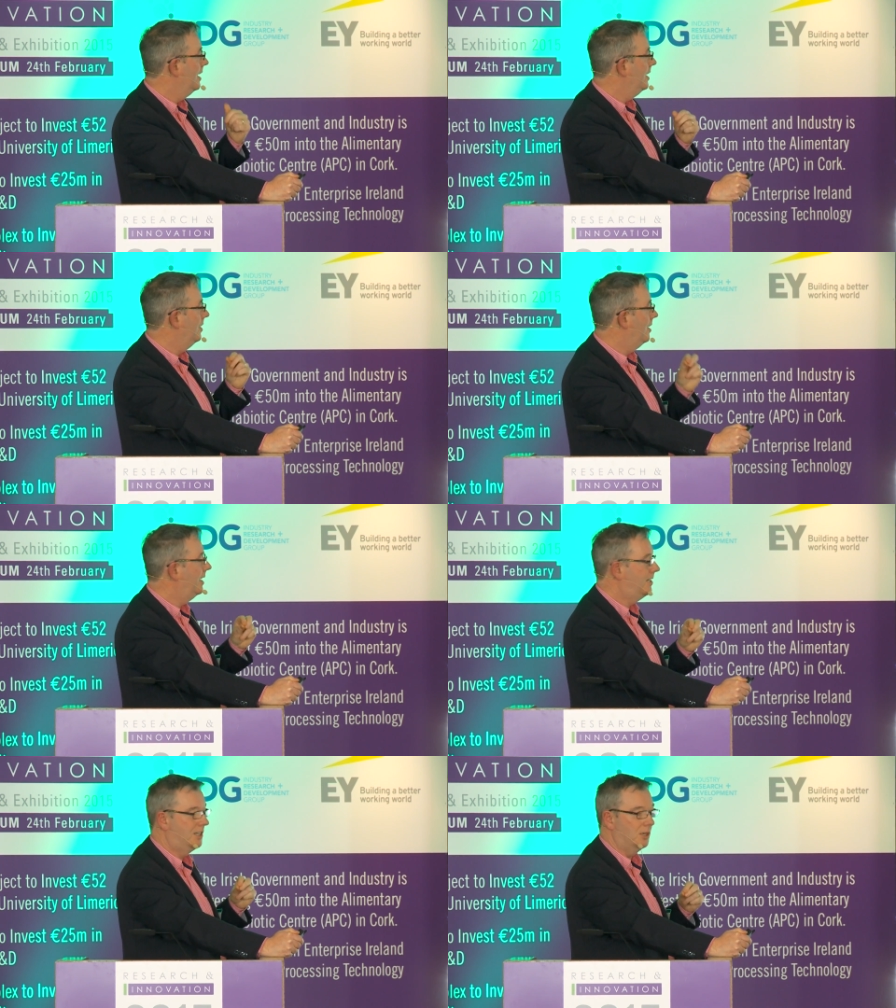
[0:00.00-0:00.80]
You
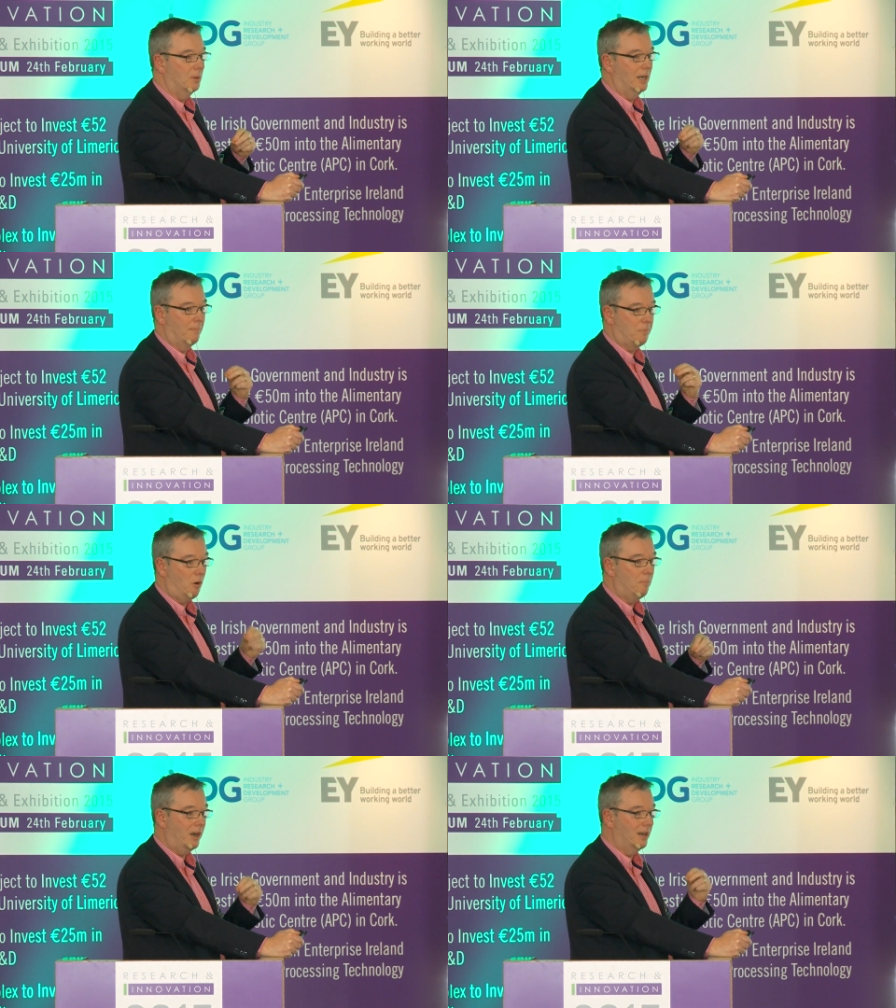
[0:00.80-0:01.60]
need to do an
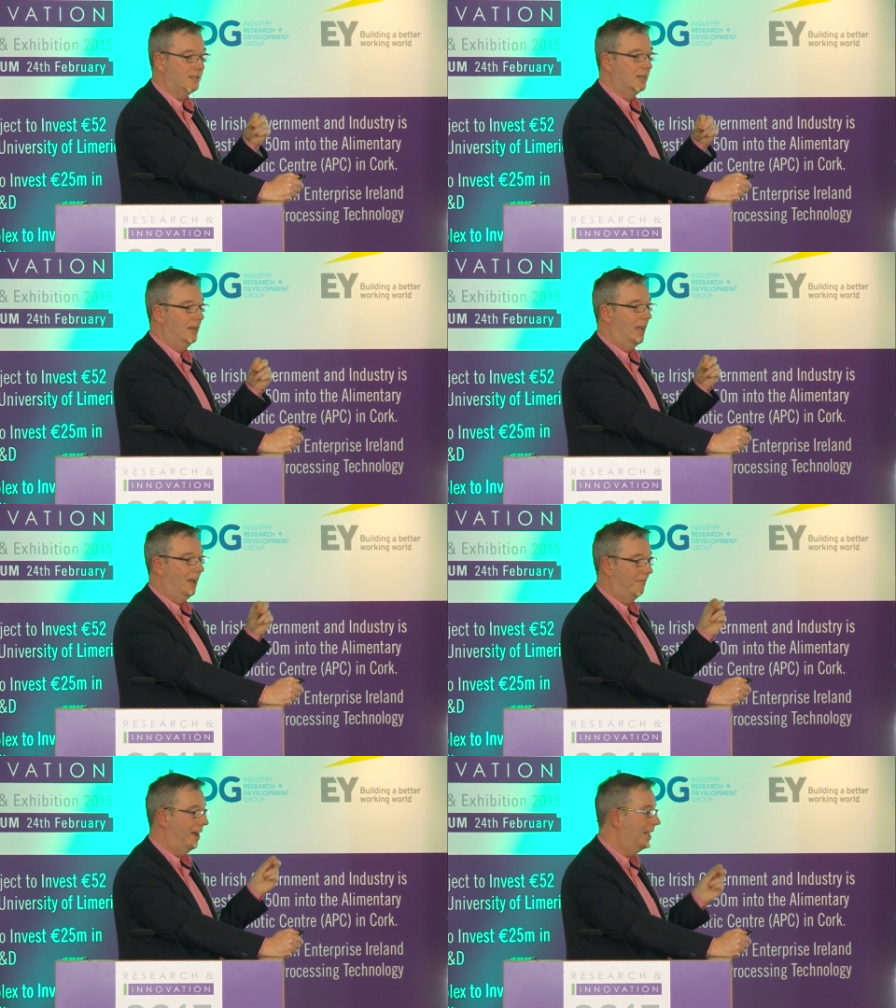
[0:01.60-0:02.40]
appropriate
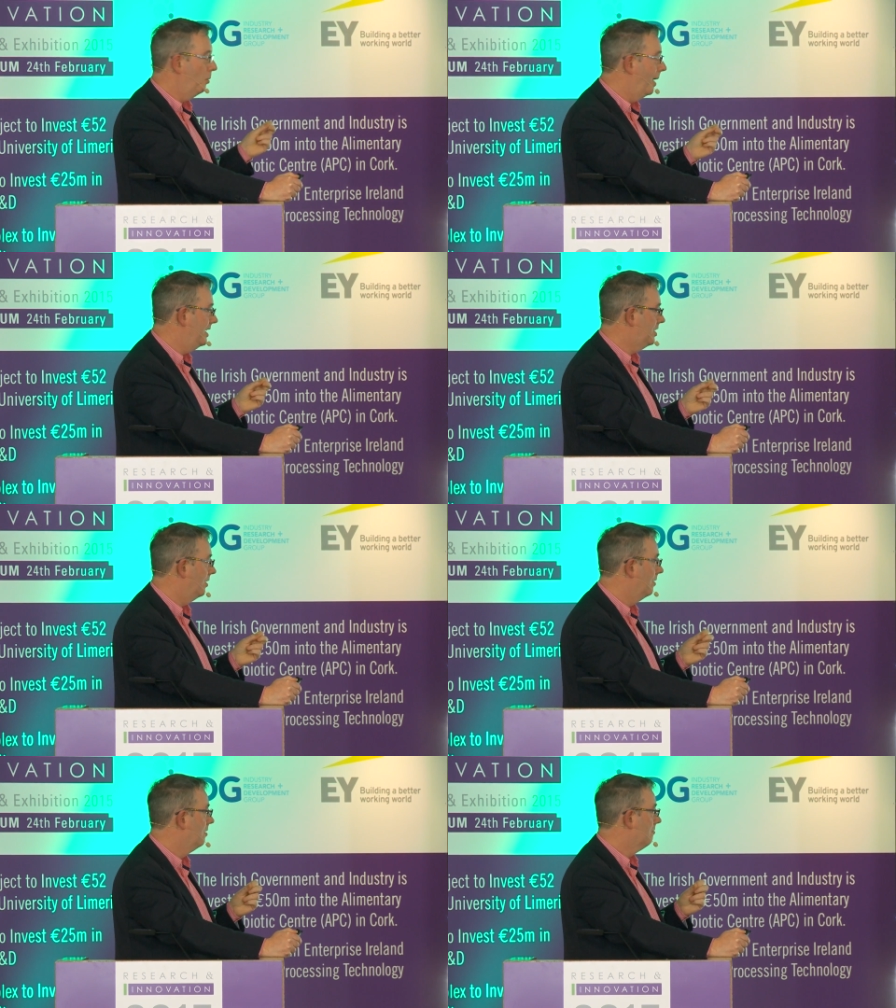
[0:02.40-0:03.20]

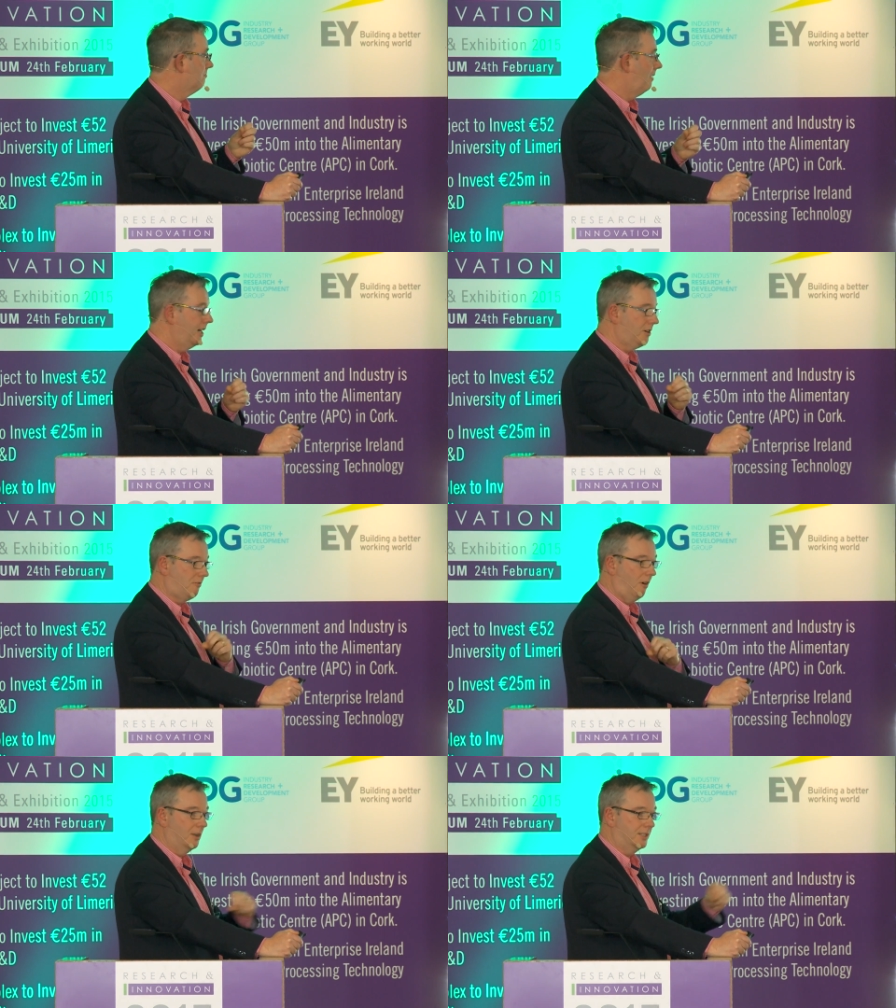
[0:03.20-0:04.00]
evaluation right
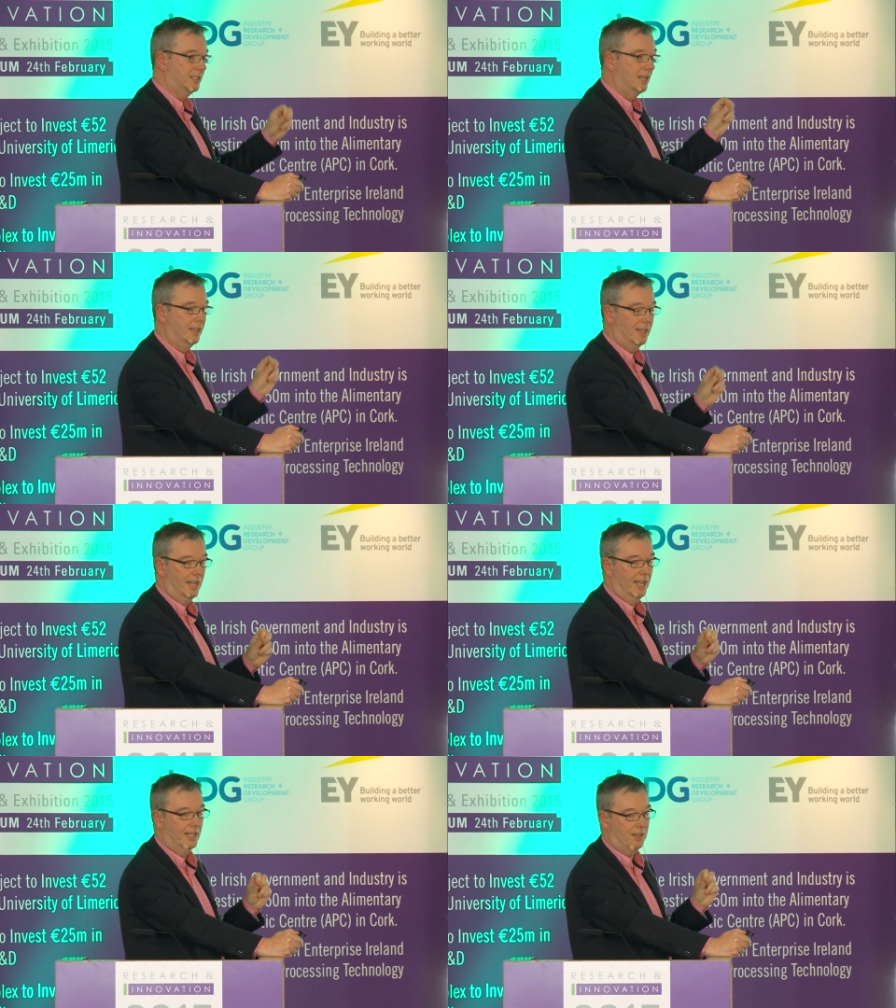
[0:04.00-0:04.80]
across
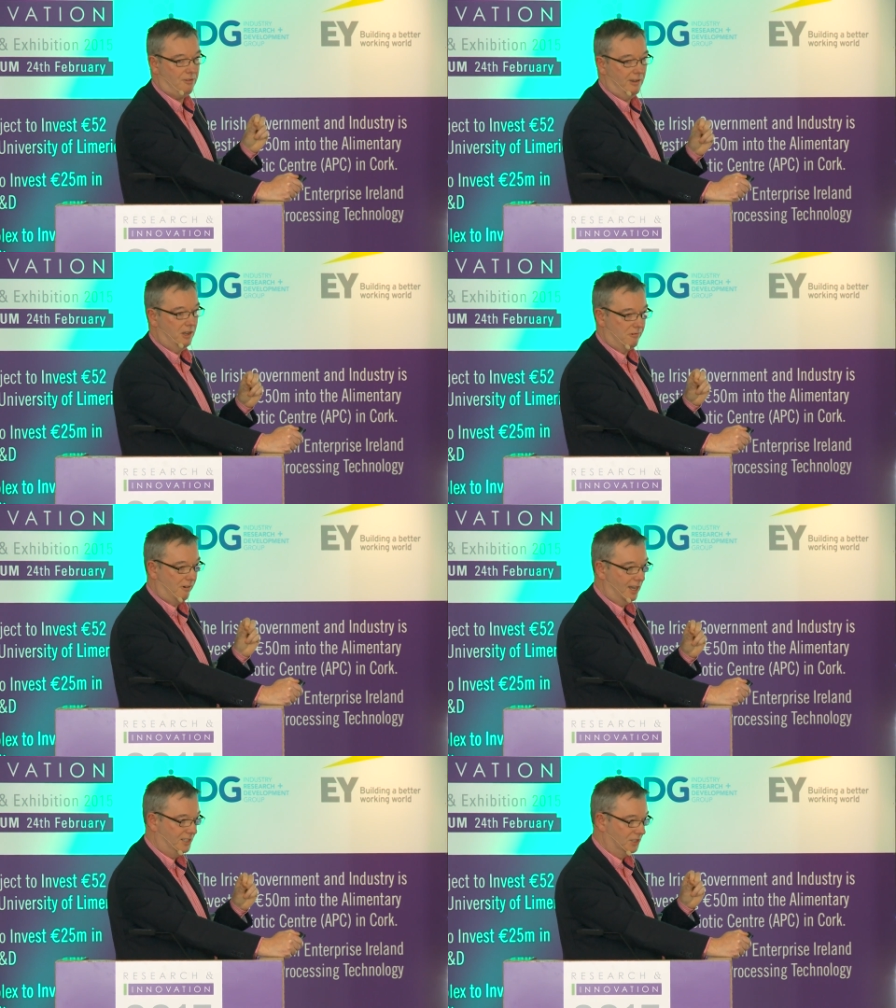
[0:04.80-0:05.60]
the three
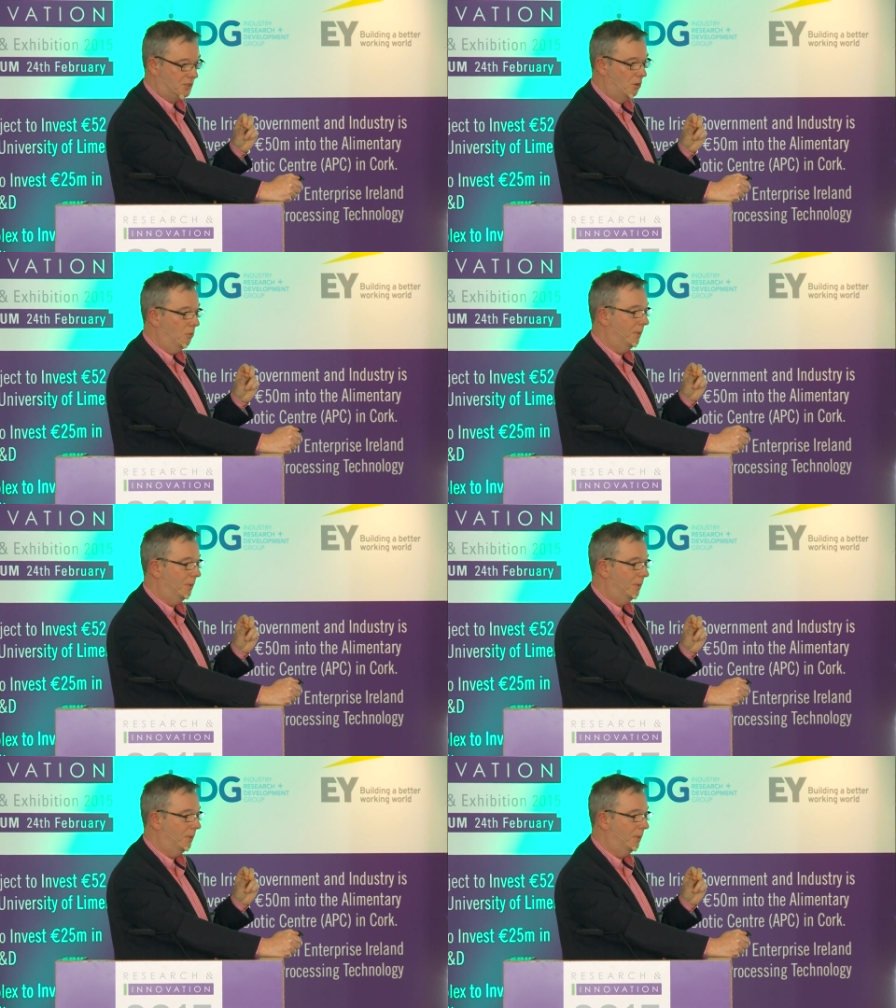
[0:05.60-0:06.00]
horizons.